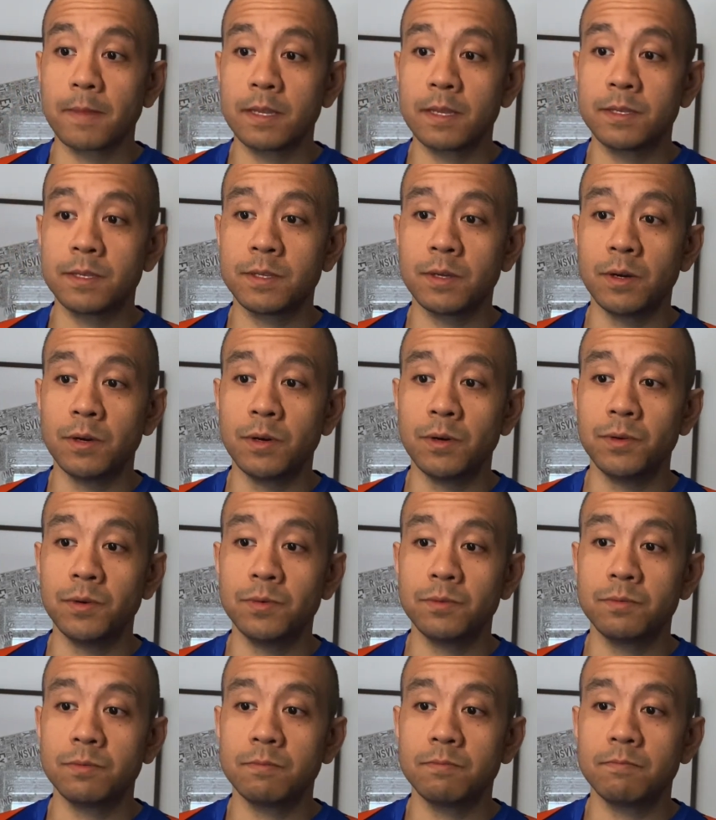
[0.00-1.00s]
So
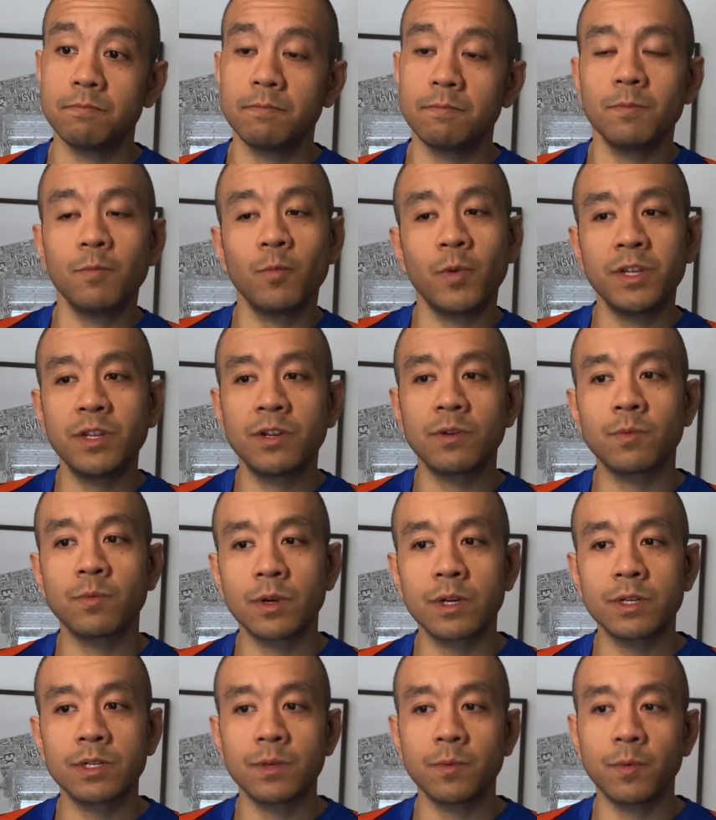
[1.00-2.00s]
when you're
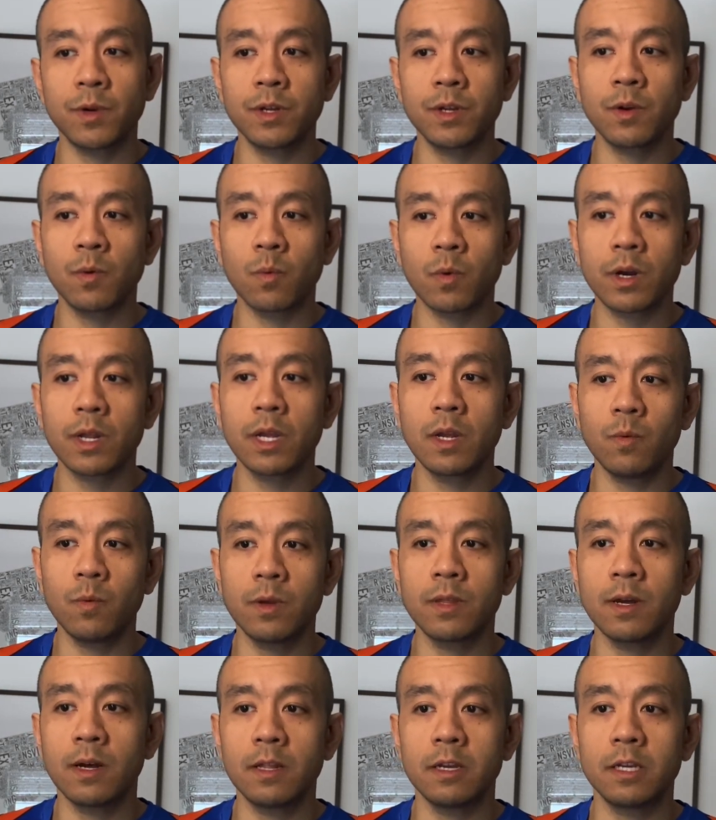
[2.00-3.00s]
working with
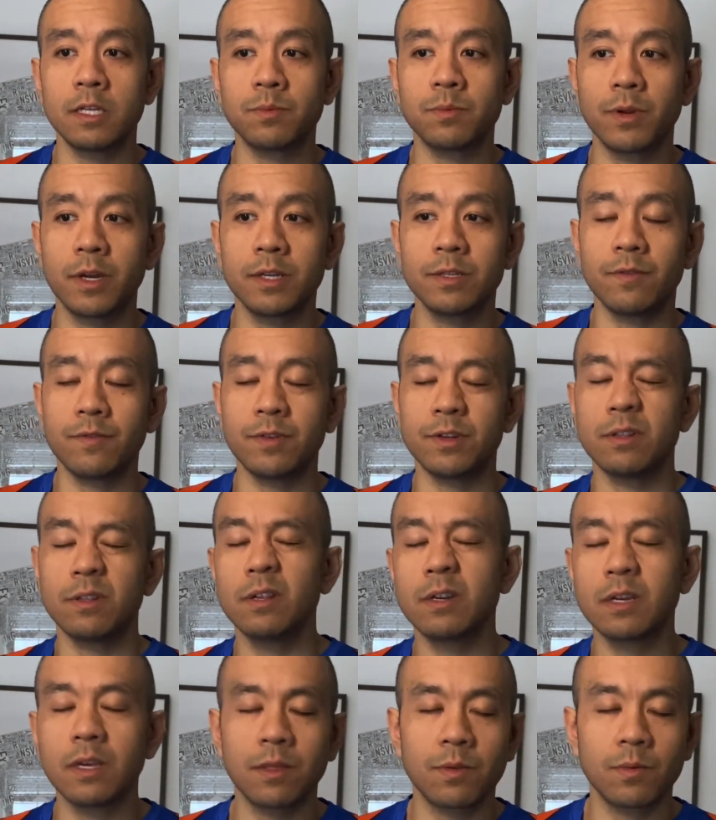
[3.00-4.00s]
AliExpress, if you're
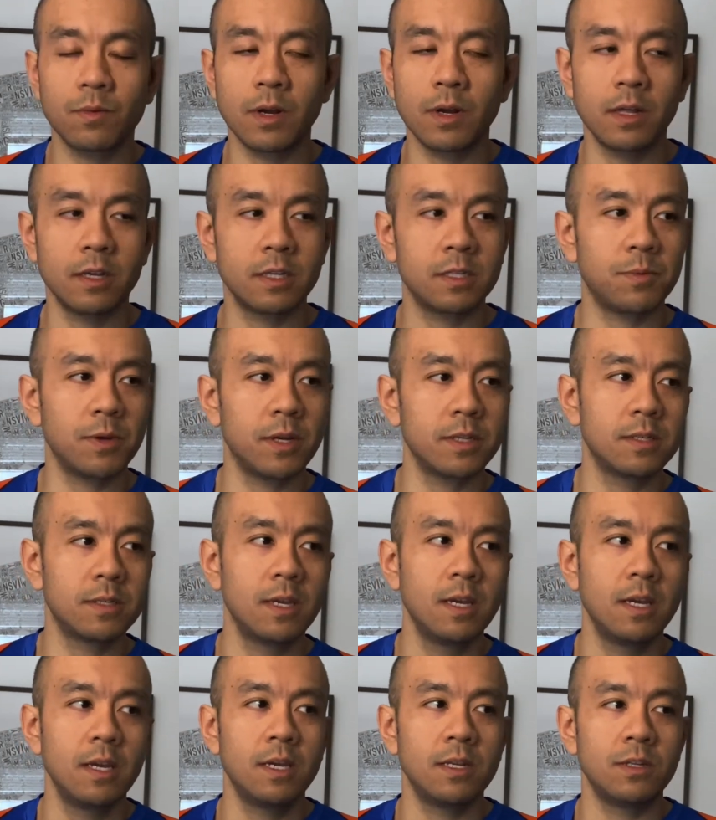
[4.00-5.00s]
looking through AliExpress,
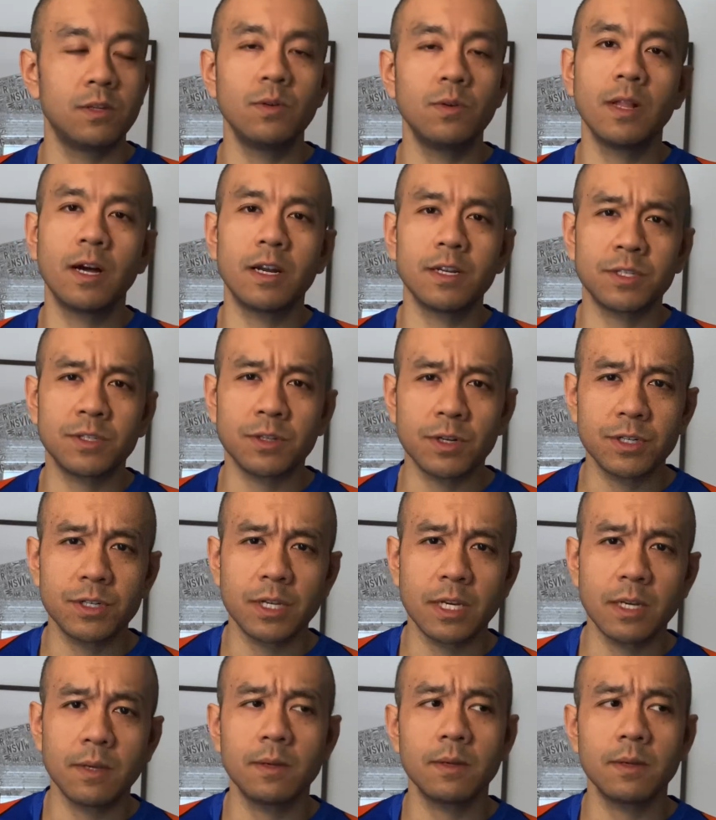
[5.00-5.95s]
do a lot of searching.